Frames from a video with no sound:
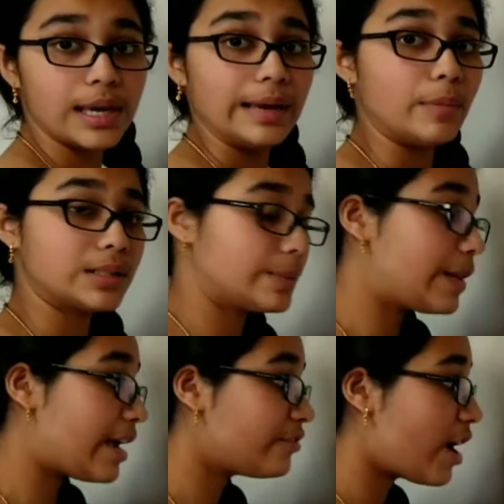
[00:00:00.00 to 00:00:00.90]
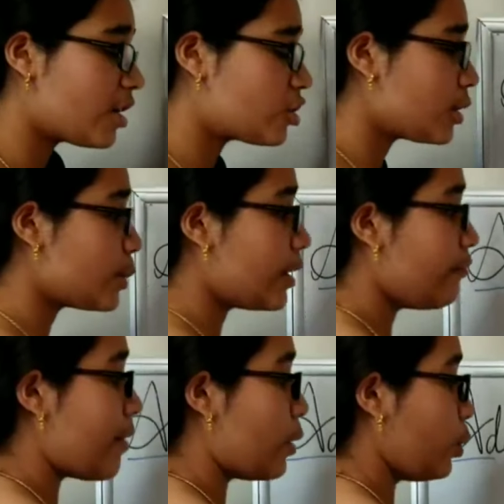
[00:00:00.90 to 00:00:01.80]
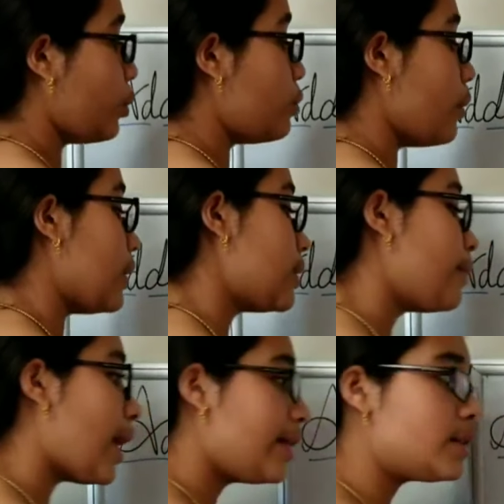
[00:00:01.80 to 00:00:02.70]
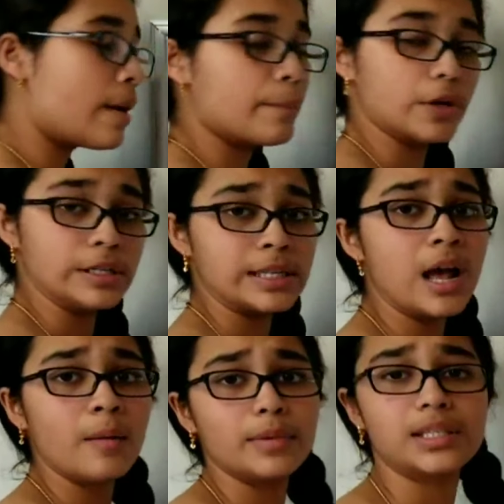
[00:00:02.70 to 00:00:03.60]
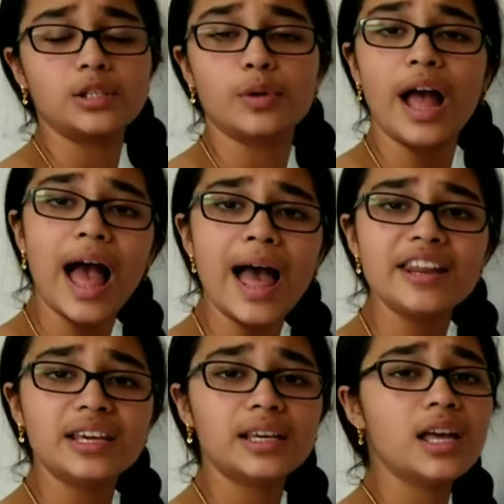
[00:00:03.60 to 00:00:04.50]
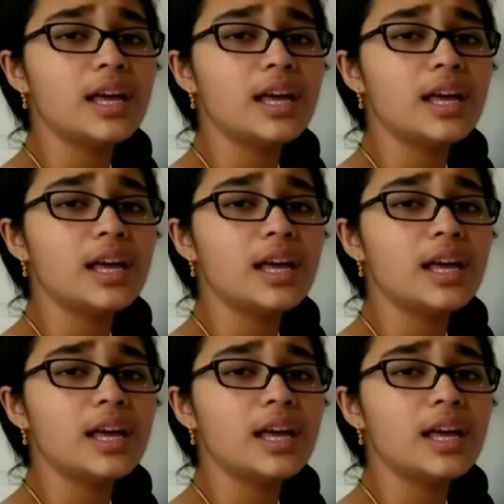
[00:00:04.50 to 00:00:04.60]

Multiplying fractions would have meant we would multiply the numbers, but since we're adding,